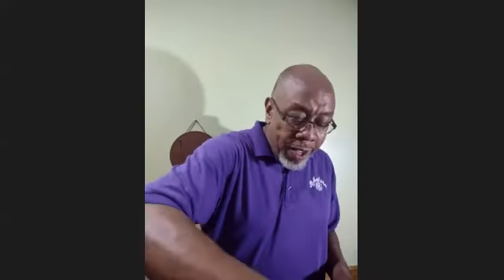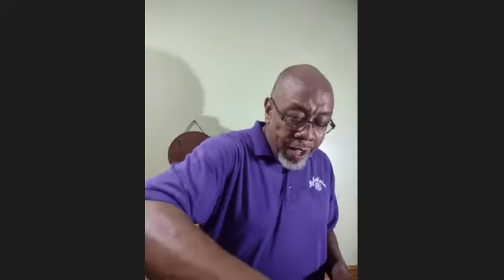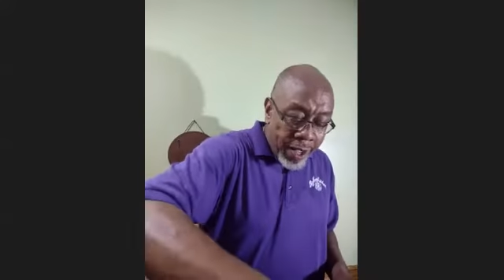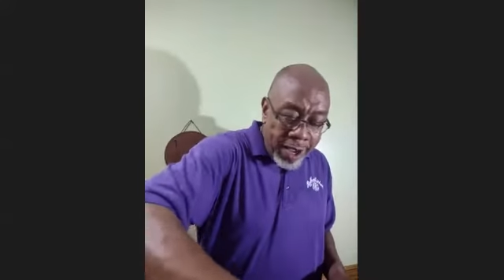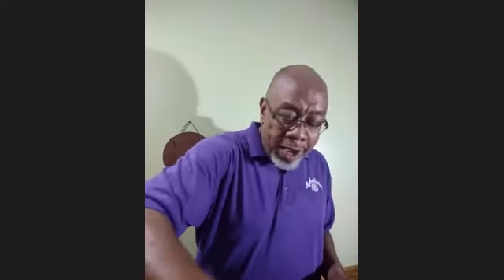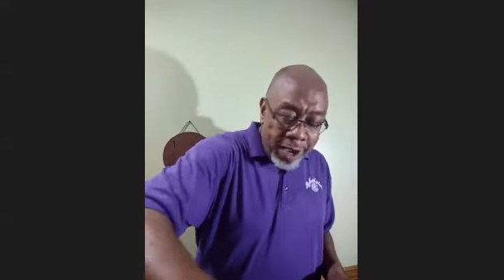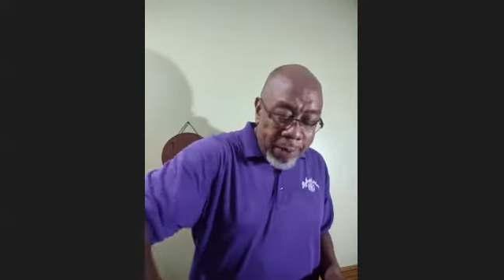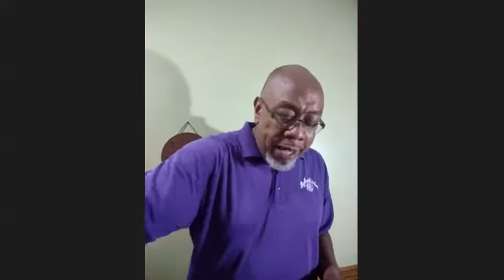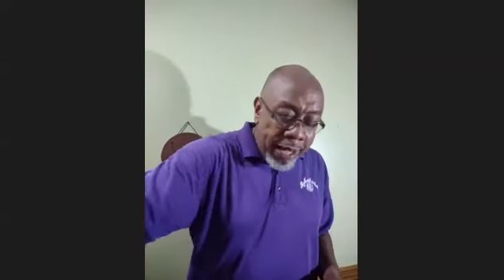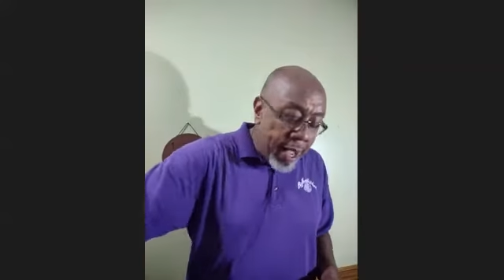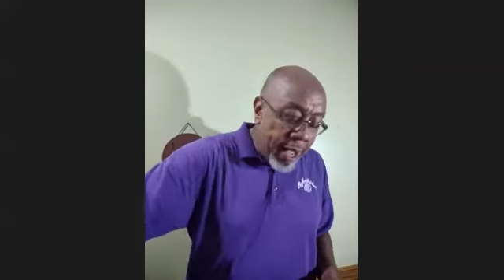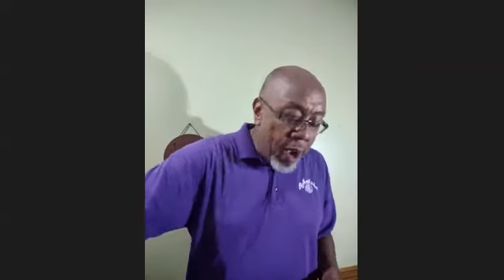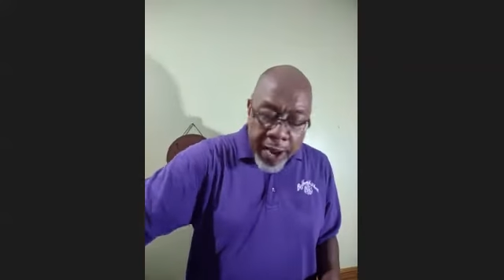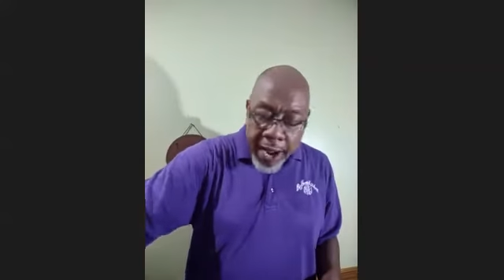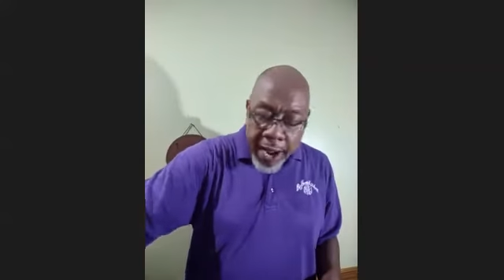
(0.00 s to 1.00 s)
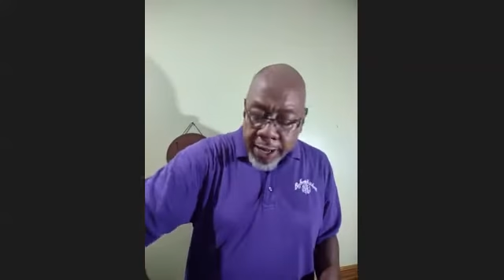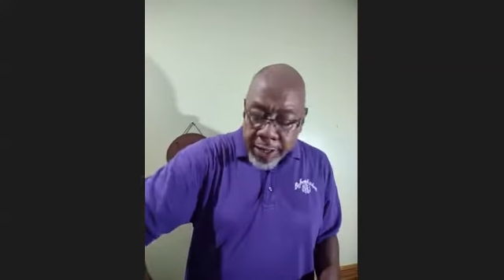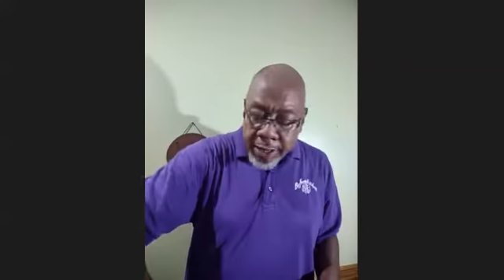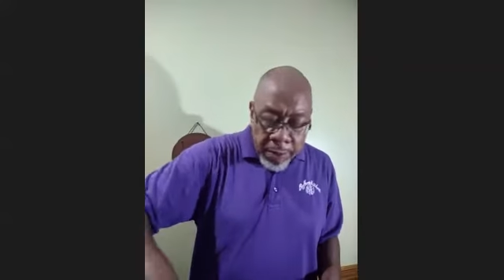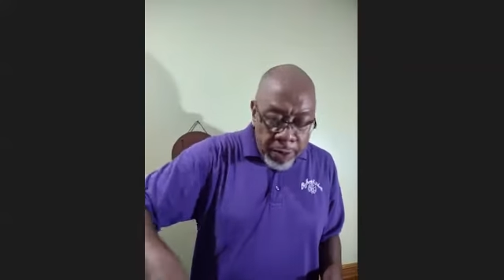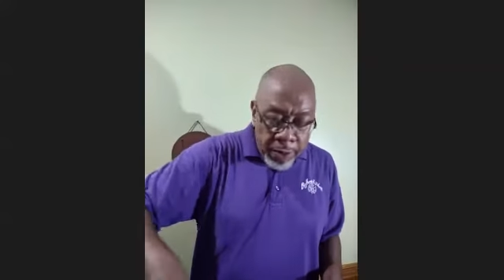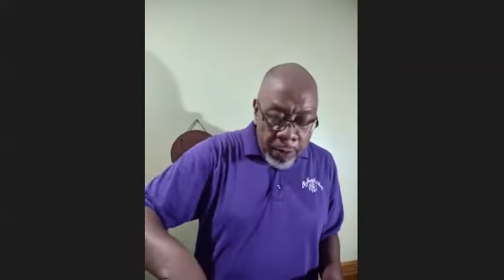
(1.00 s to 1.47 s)
But yeah, all kinds
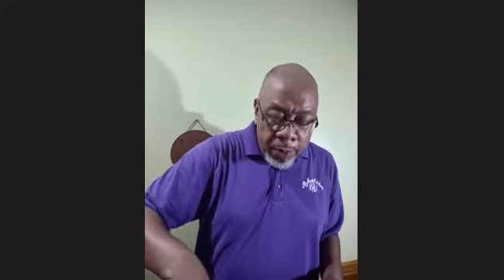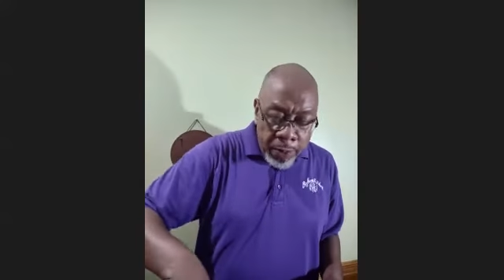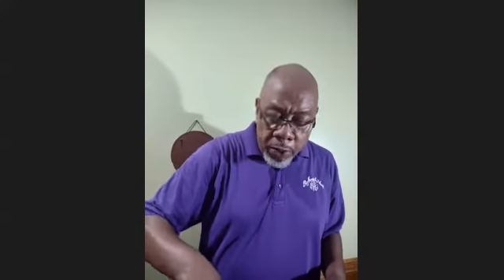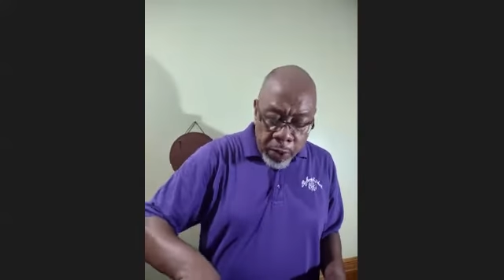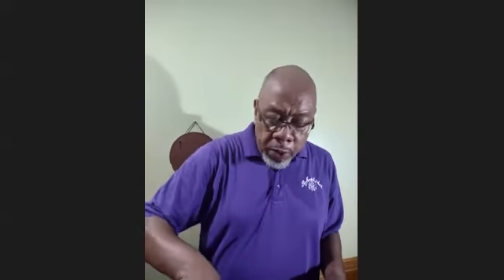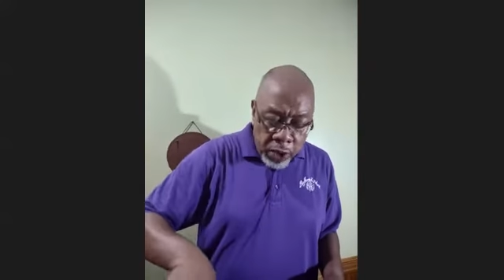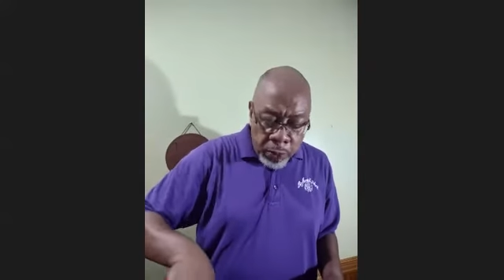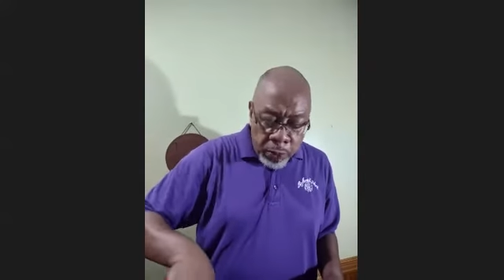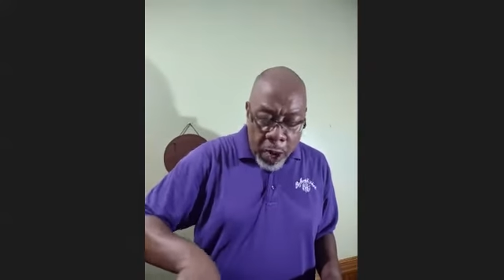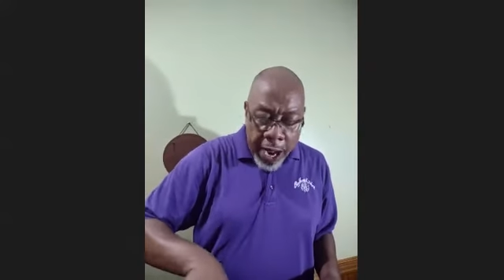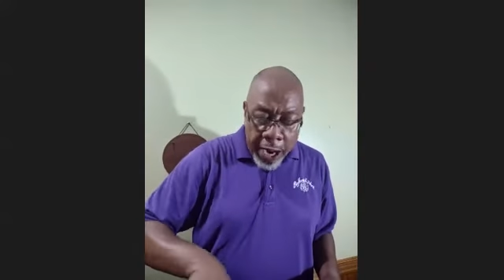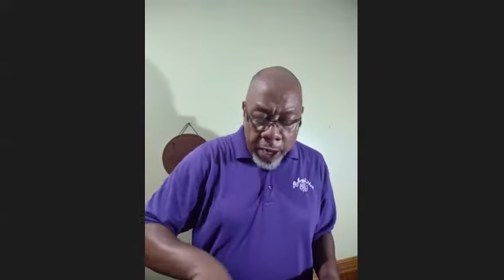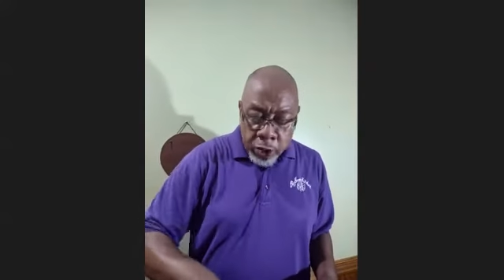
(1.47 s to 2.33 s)
of, whether it's bridal